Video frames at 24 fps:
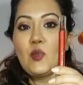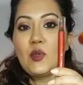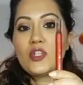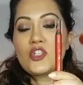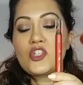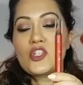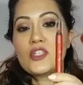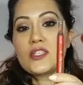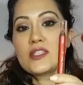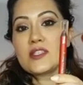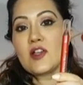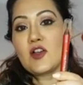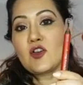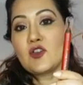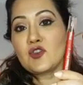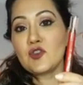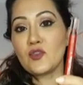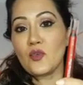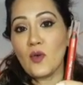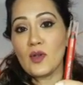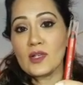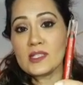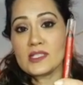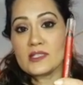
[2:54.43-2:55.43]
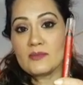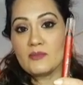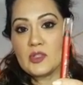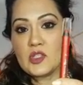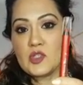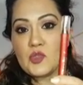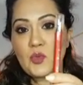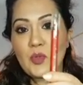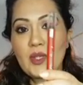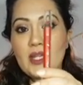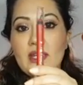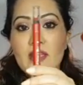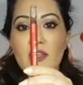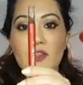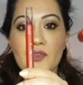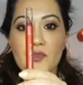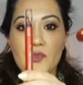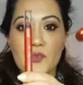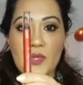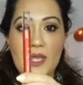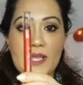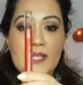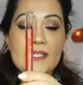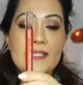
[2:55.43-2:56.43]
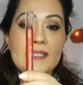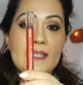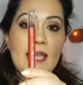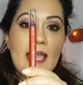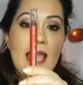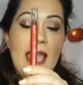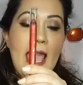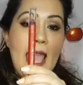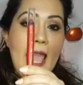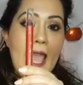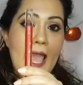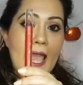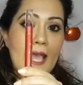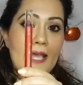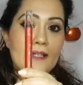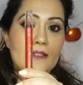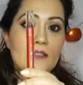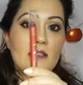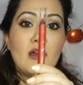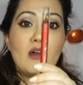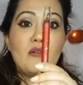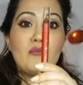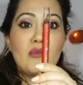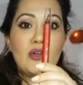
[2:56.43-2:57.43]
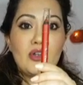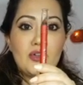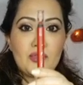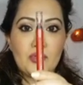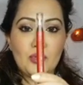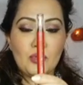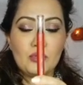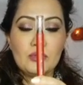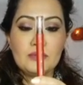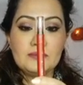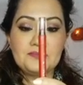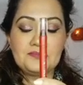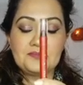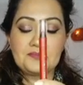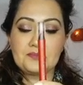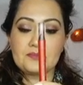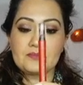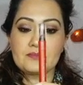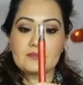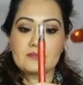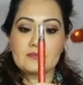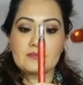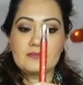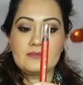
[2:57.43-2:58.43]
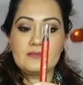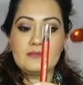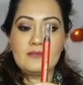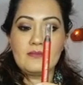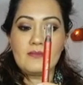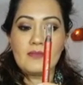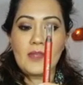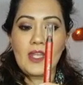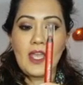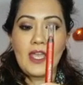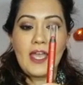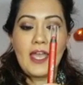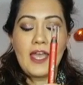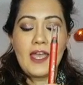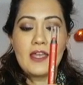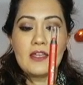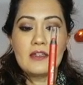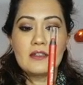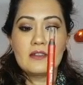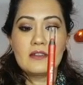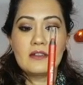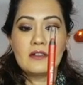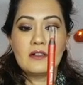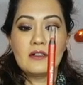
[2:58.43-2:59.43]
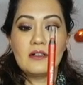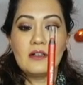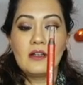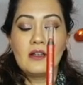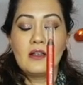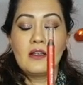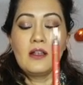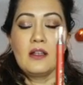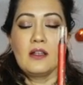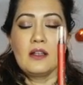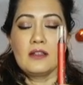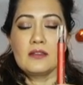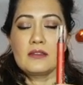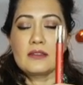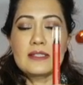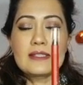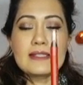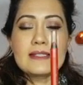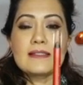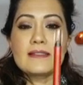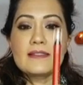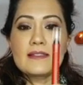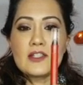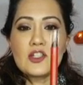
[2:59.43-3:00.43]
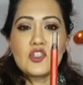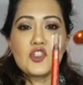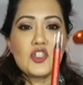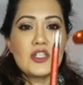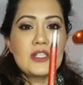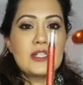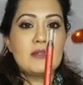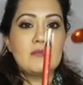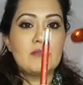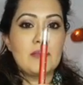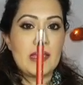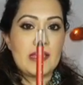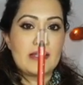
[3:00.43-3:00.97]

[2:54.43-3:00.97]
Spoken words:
which is a cross between a red and a maroon. And this is such an